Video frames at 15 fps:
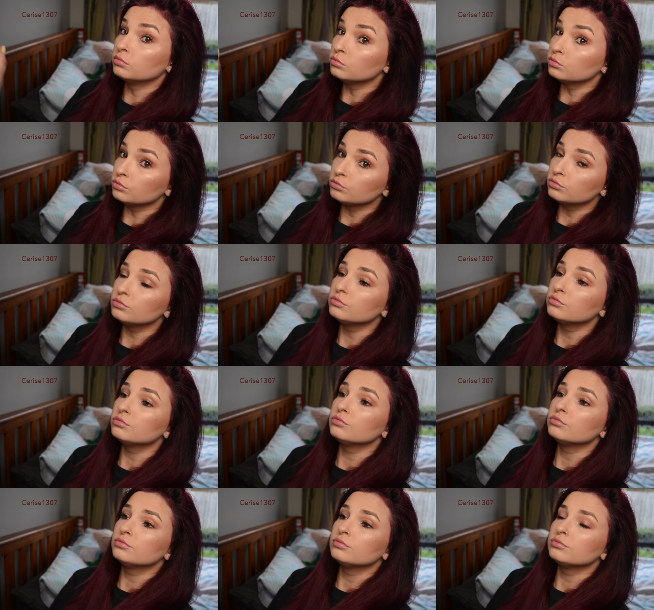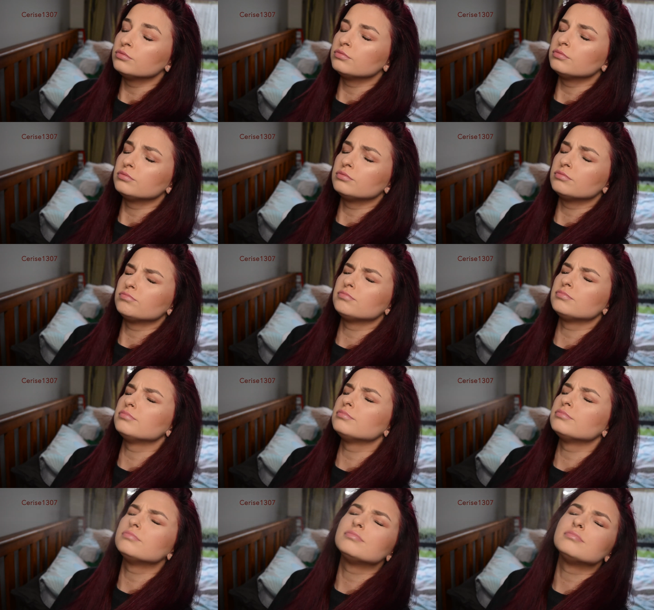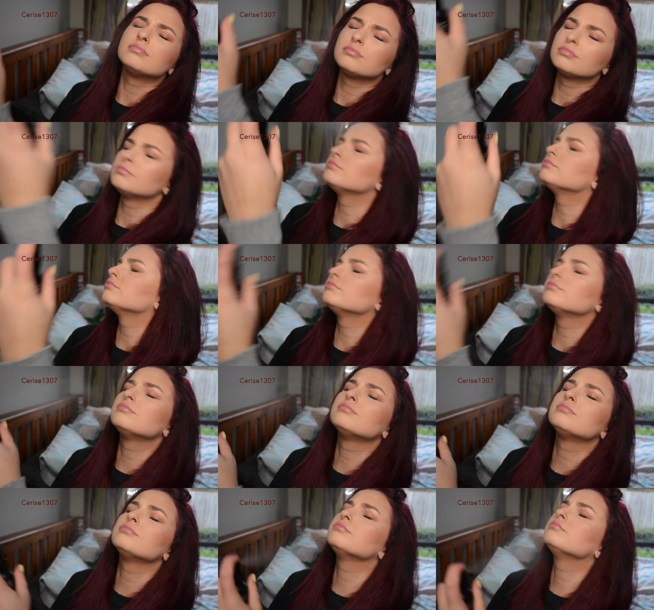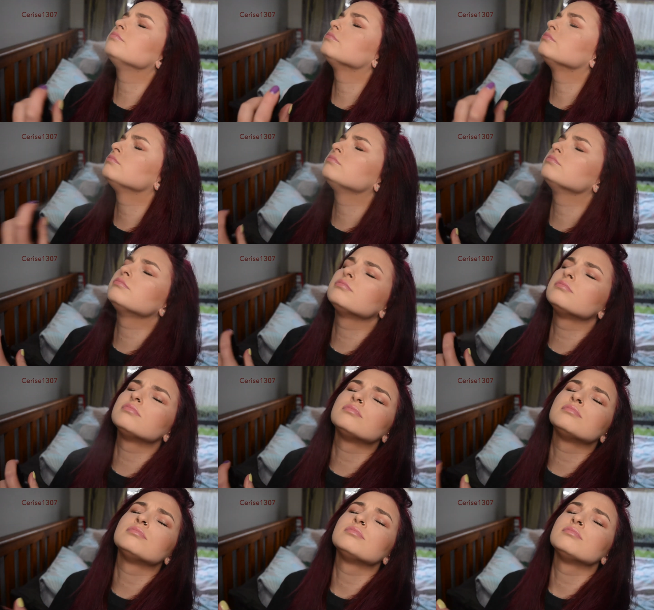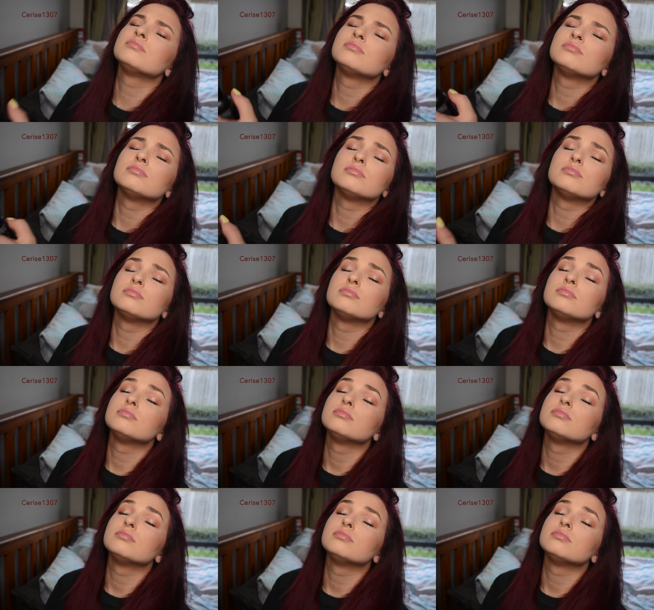(silence)